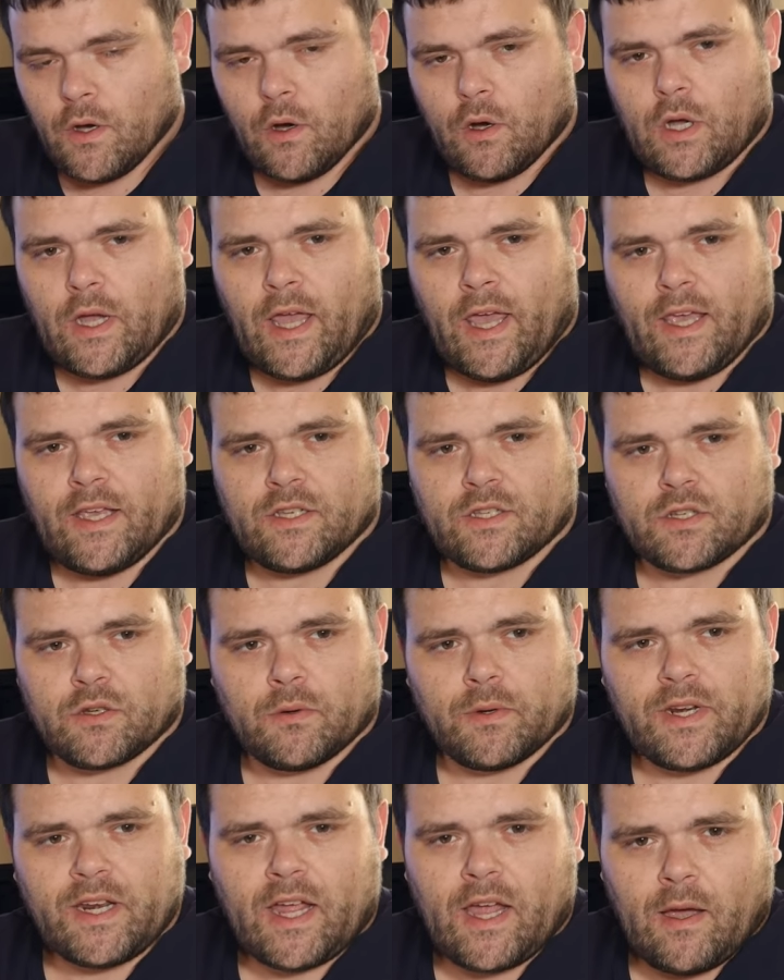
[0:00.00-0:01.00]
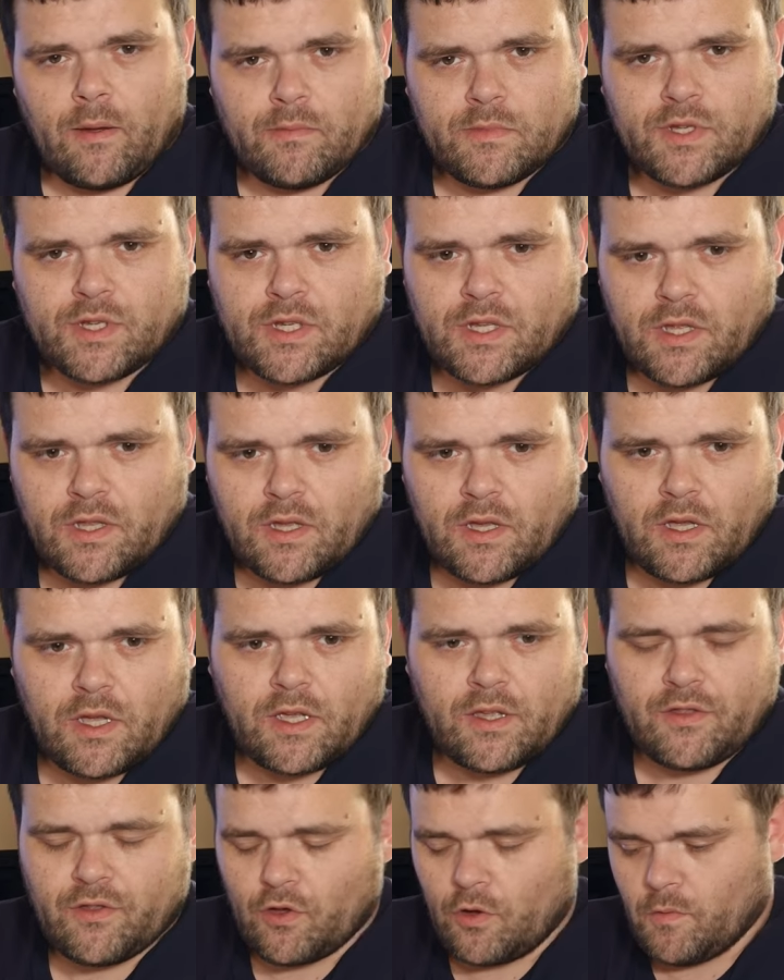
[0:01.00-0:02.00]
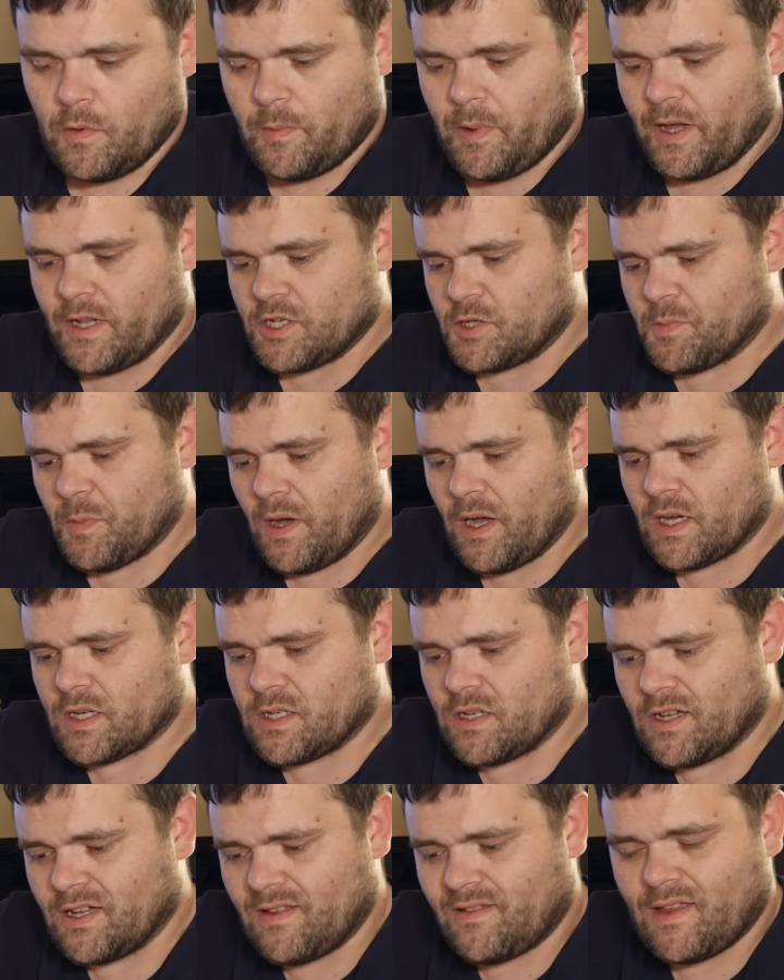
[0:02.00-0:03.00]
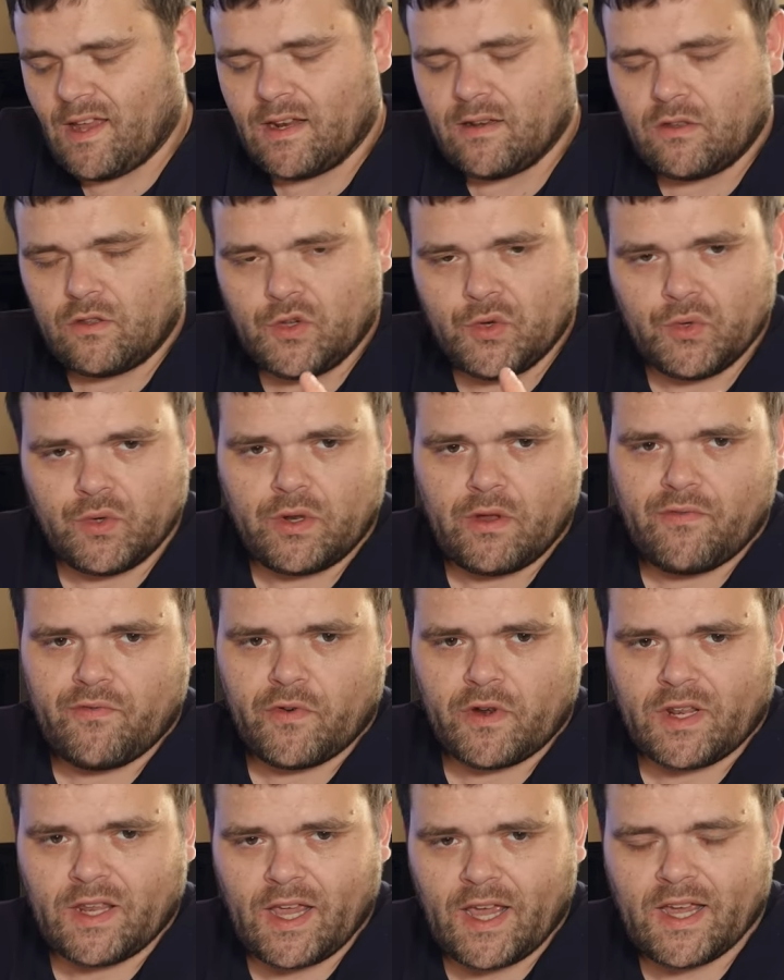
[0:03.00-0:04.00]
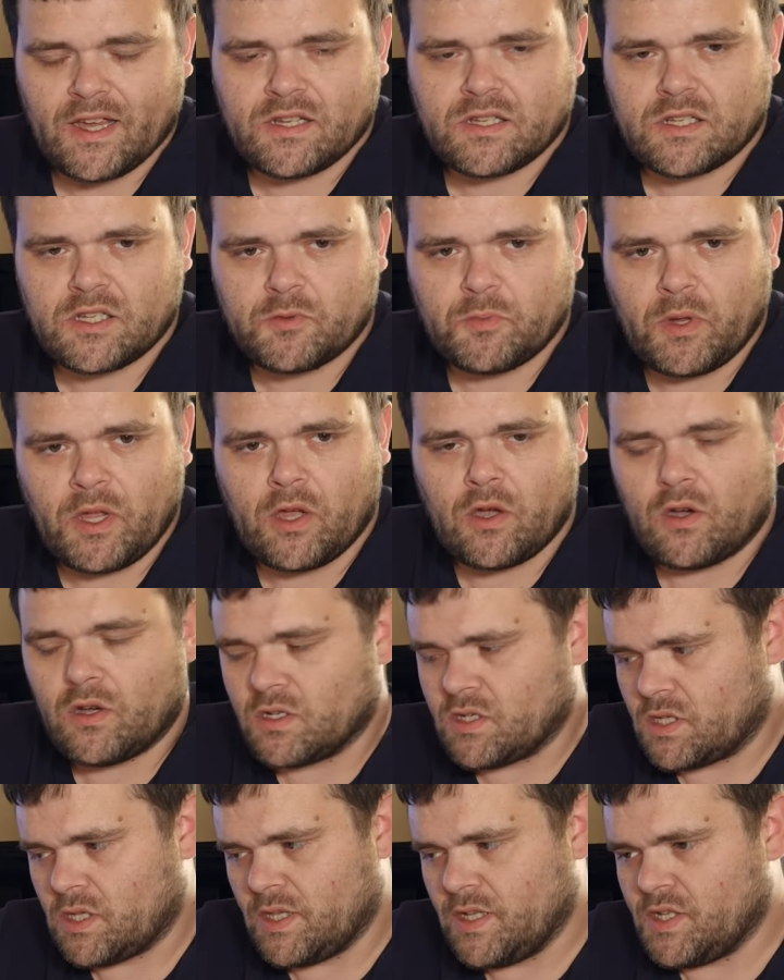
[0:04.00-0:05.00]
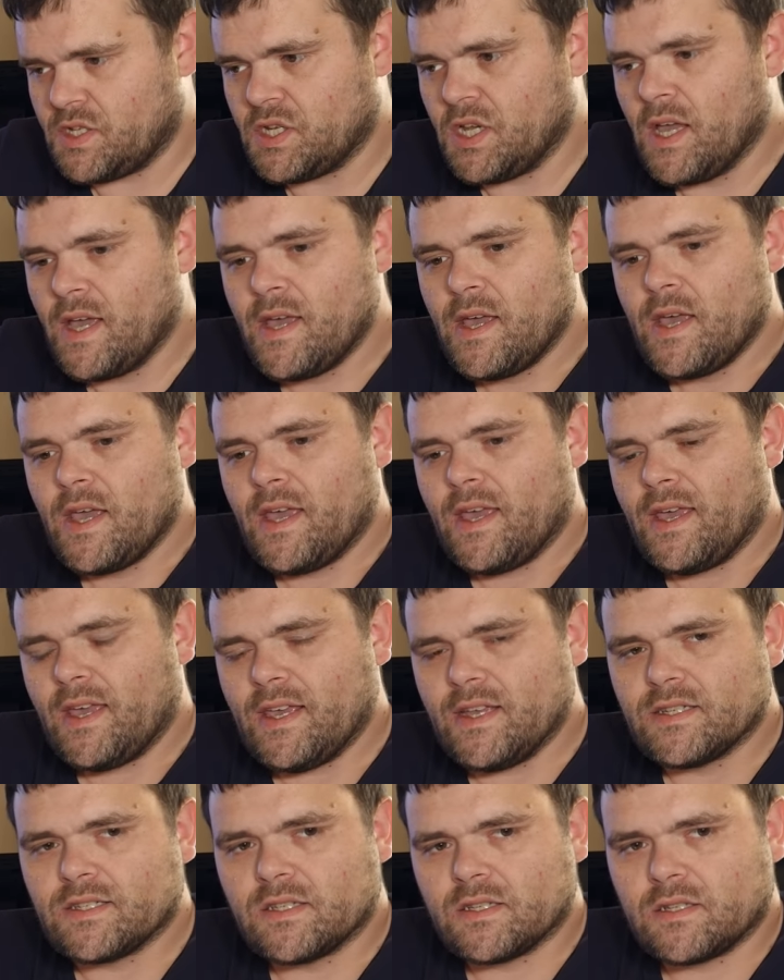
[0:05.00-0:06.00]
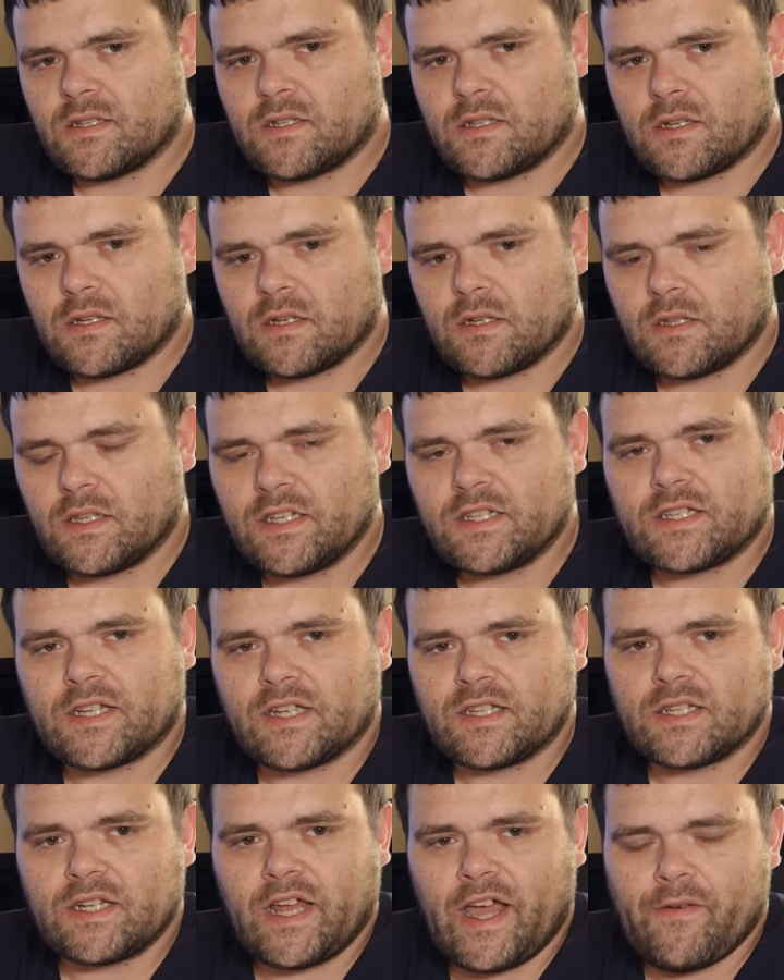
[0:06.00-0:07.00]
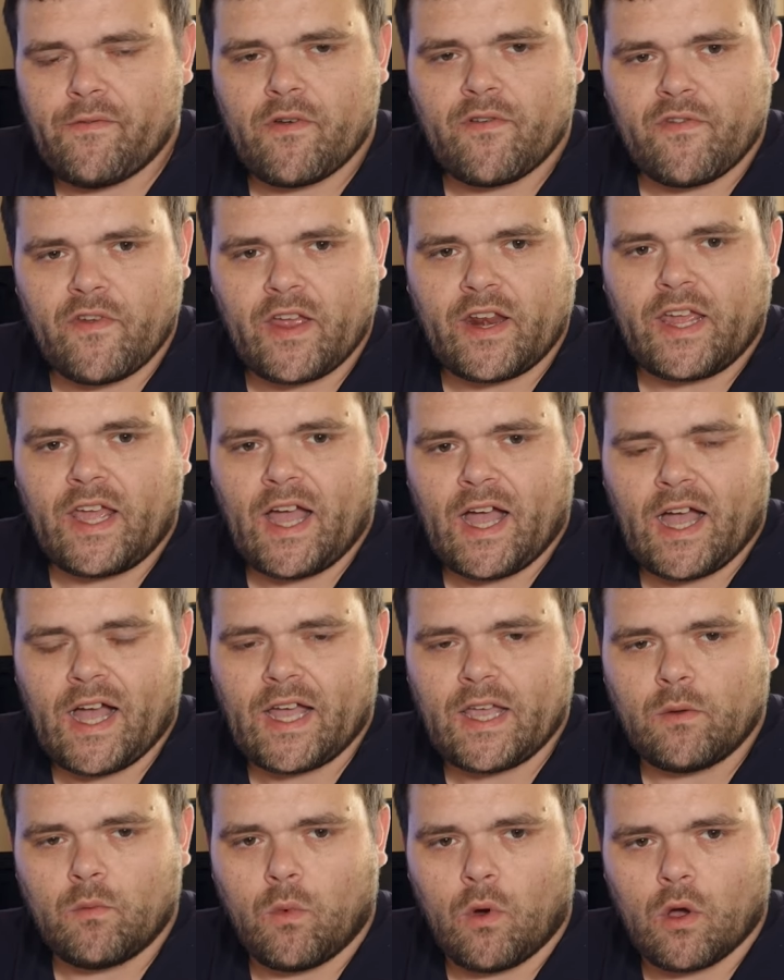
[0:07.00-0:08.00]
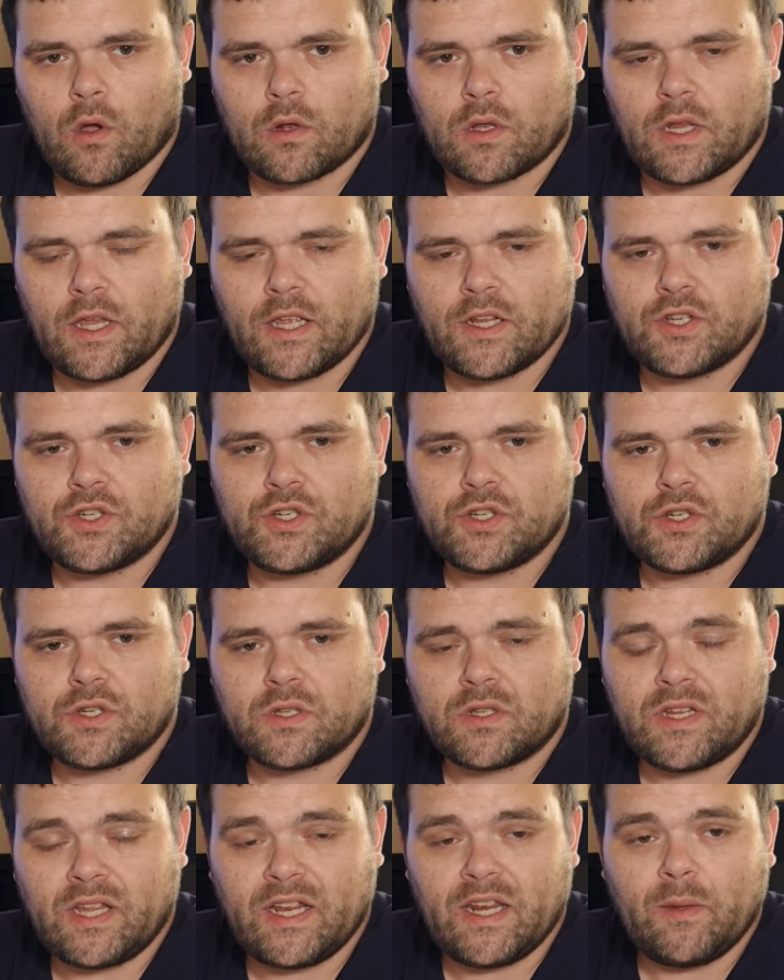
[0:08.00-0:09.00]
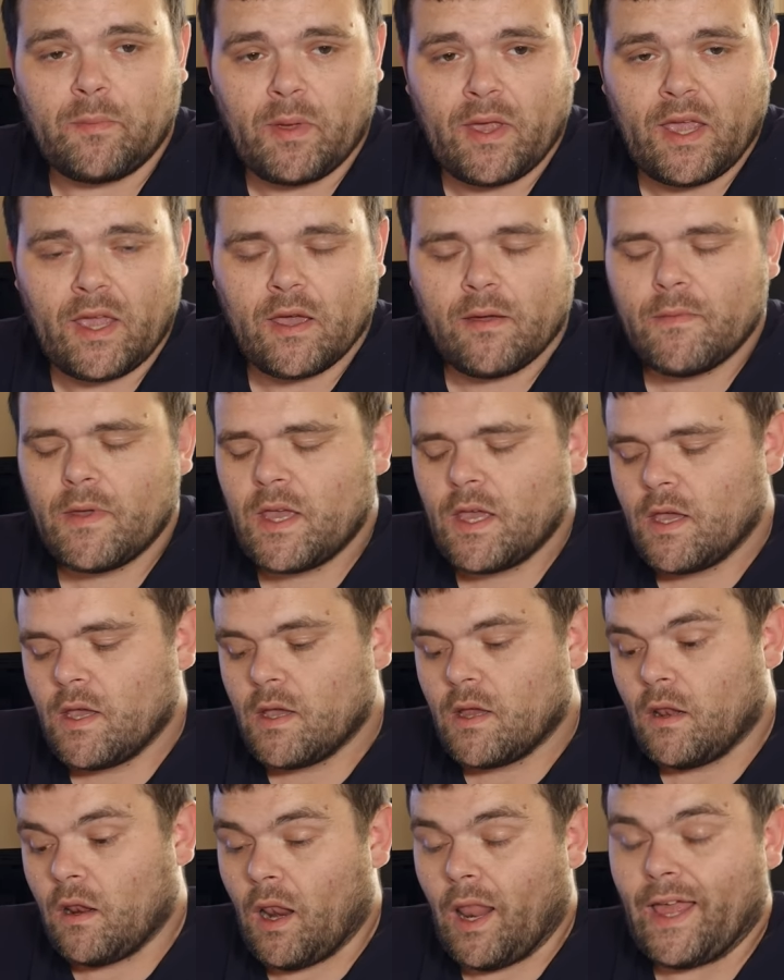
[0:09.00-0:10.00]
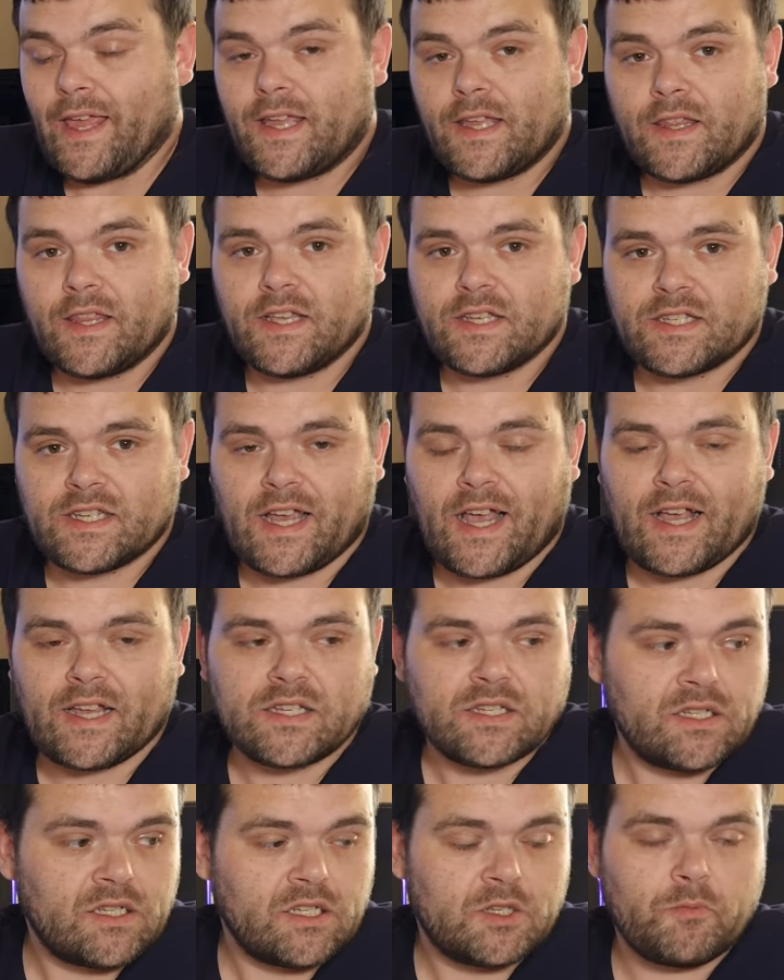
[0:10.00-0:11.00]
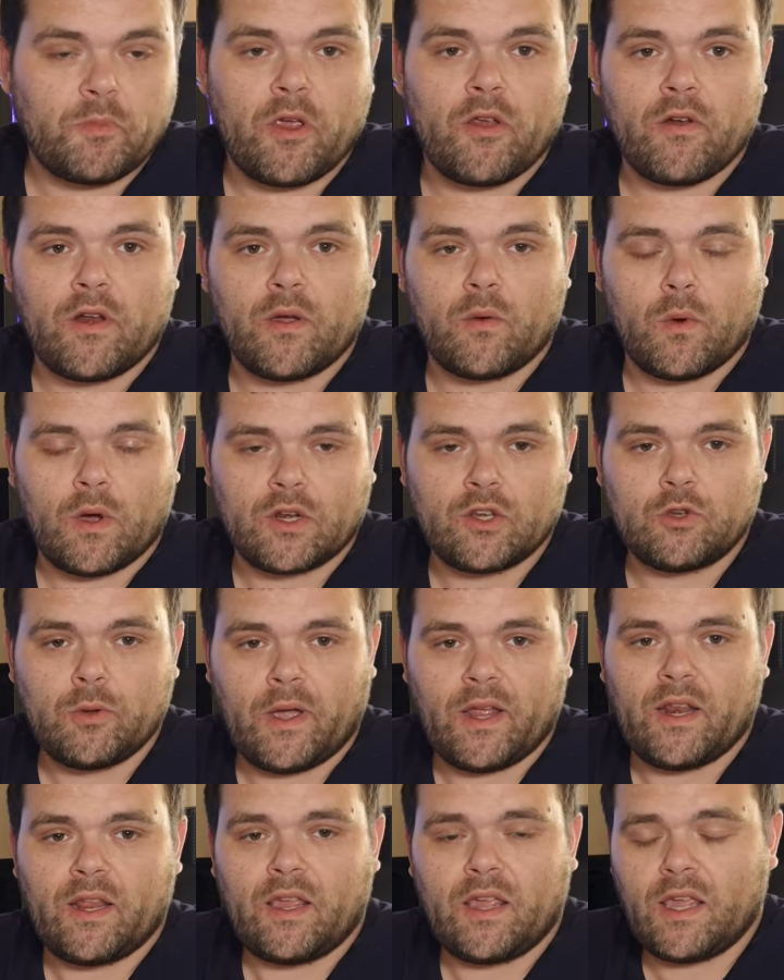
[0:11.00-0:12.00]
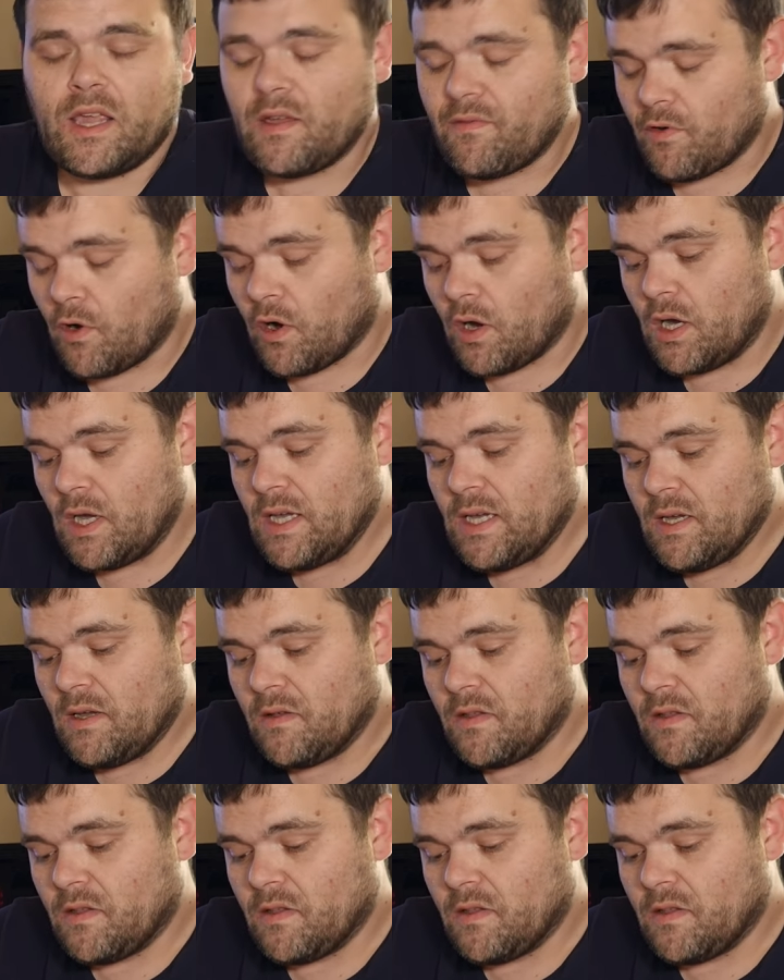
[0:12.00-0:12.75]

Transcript: Okay, so when it comes to the thermal benchmarks, and I've done two different tests because this doesn't have a very high wattage TDP like the Assassin Spirit 120 EVO.